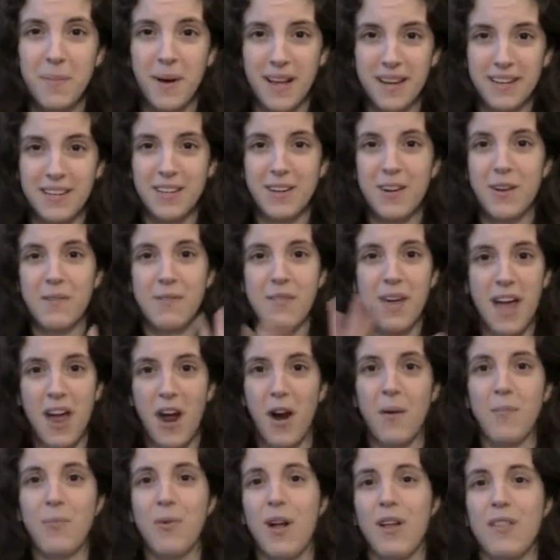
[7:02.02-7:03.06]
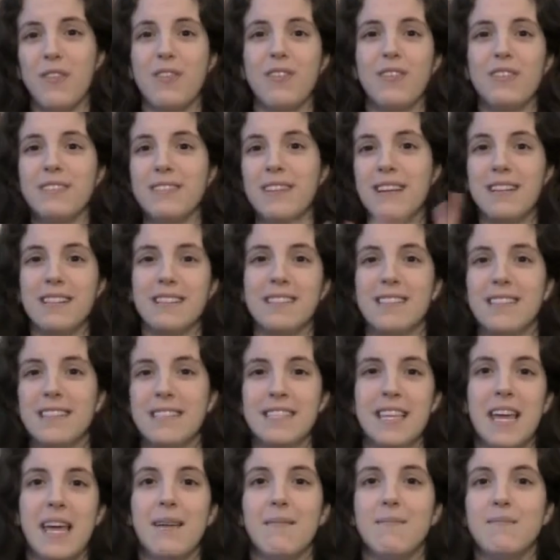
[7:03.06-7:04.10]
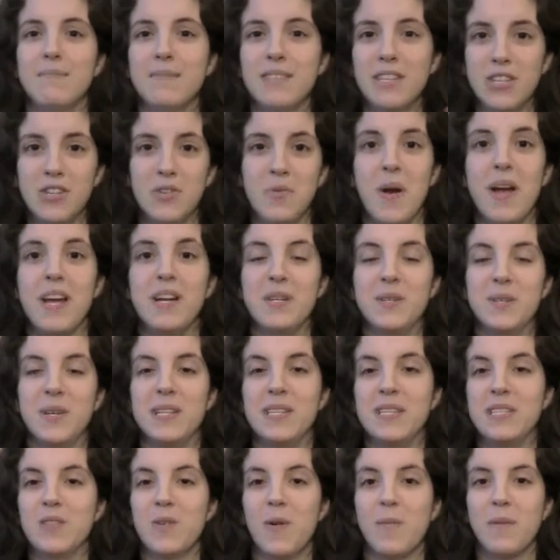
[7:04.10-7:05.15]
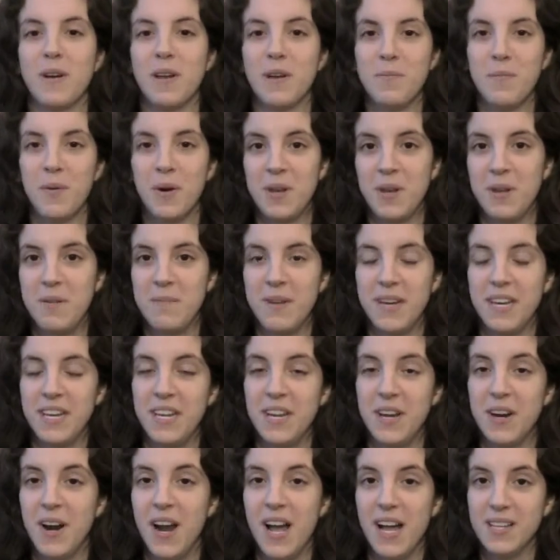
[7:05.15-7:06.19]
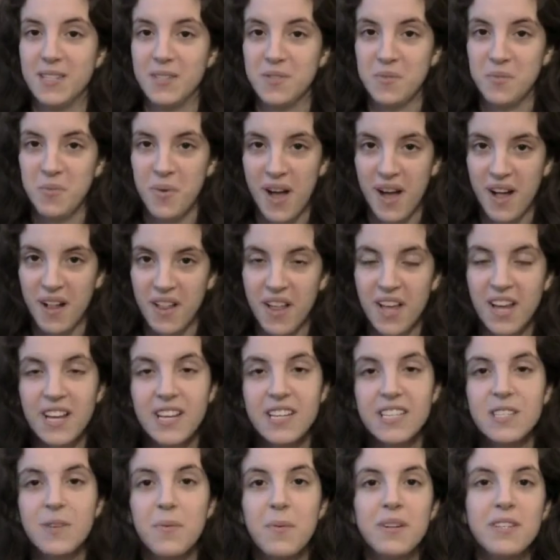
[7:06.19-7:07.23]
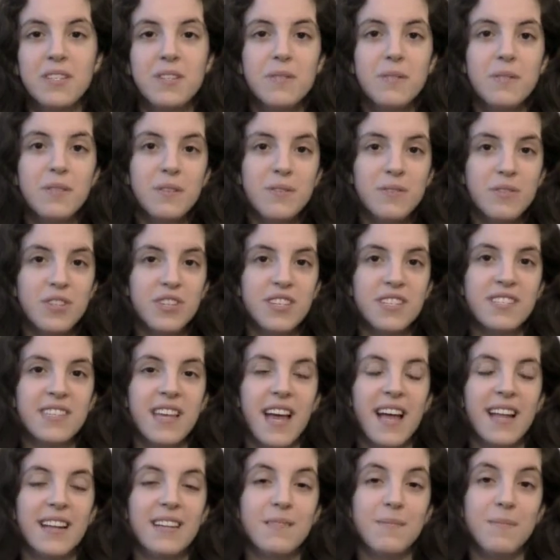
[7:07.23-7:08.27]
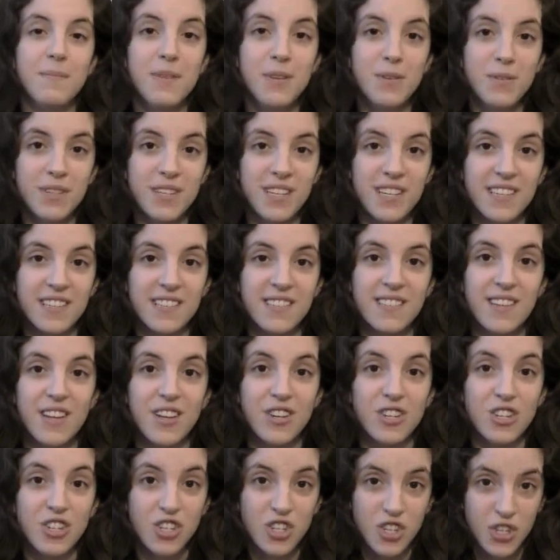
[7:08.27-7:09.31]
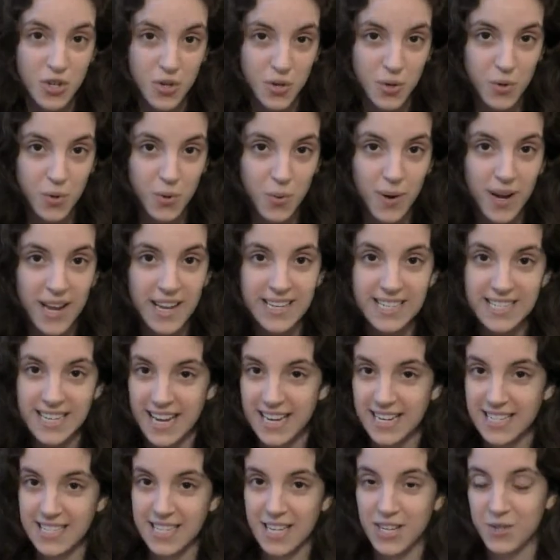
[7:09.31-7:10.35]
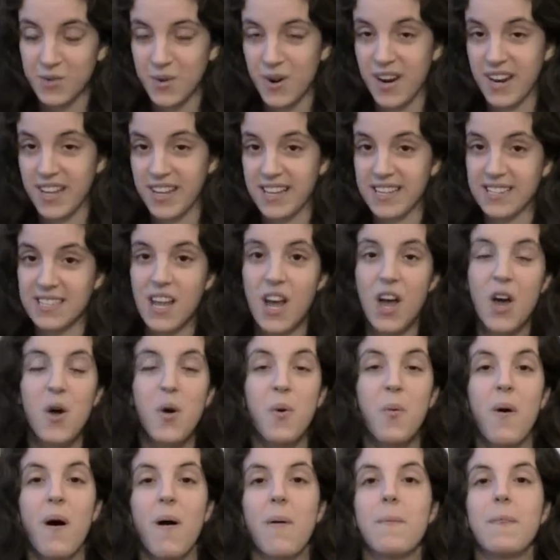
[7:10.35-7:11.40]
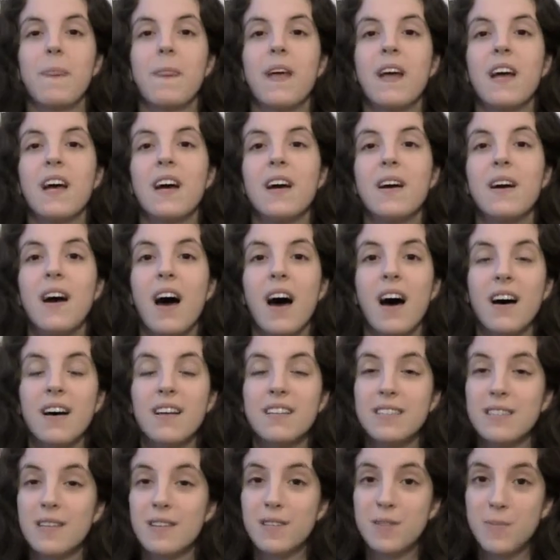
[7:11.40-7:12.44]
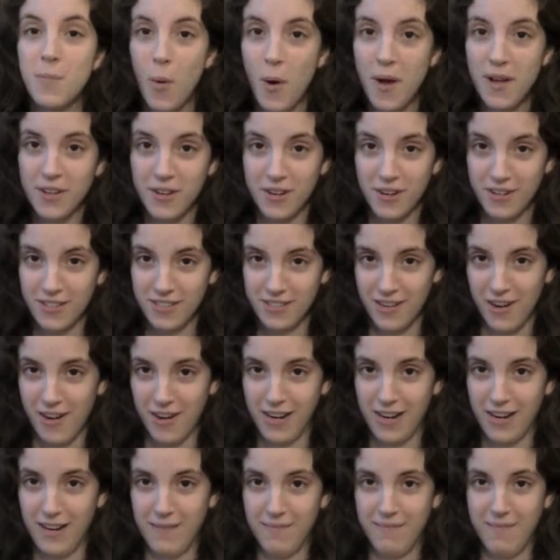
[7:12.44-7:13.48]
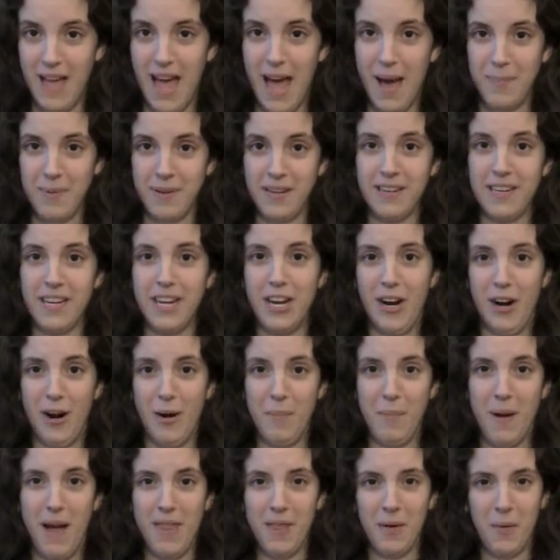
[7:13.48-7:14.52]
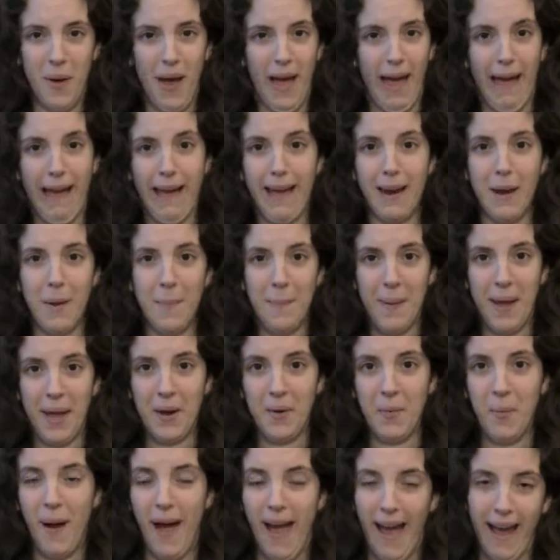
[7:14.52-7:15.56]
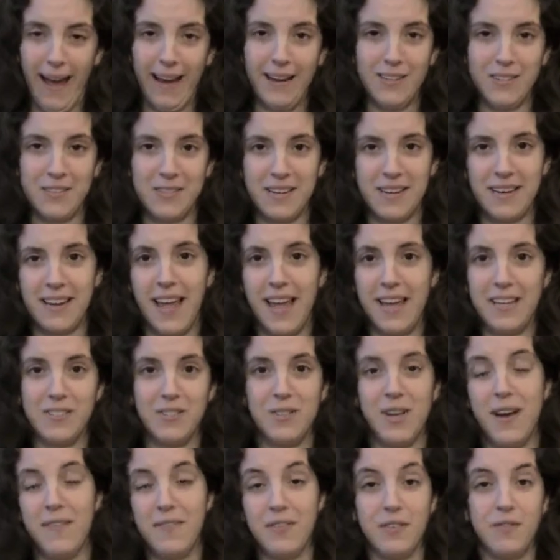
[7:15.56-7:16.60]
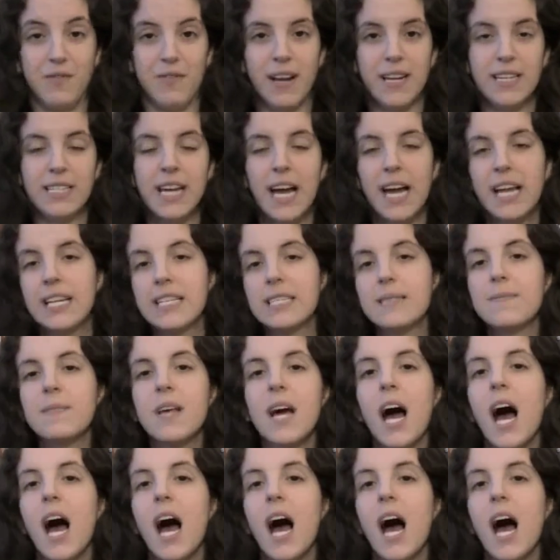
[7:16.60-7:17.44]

but, you know, they are brothers and it's the same situation, so I'm going to put him in here as well. So what do Lucius and Mutius do in Titus Andronicus? Well, so spoilers are going to happen here, by the way, in a big way, just in case you haven't read Titus.